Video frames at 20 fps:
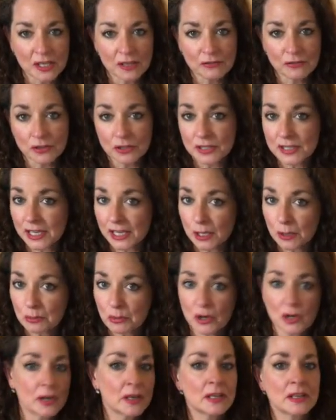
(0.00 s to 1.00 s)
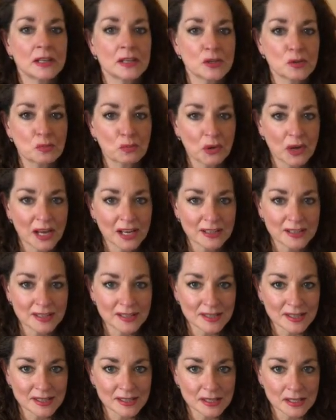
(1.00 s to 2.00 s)
If you're taking part in these
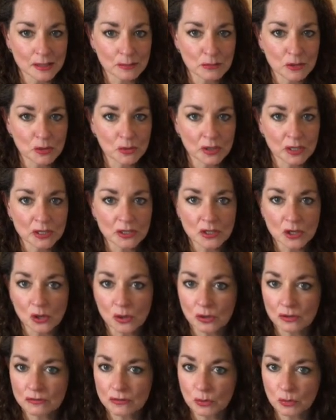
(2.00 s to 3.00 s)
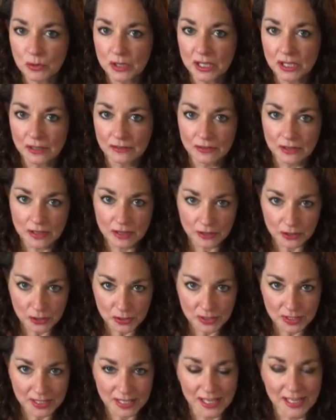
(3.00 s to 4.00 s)
practices, I'm doing a tone of the week every
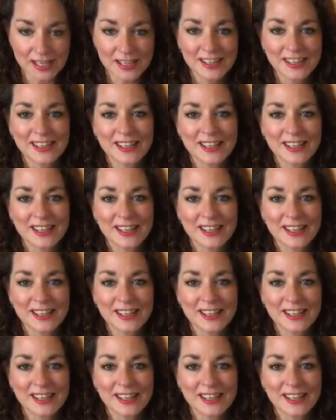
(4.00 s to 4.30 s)
Thursday.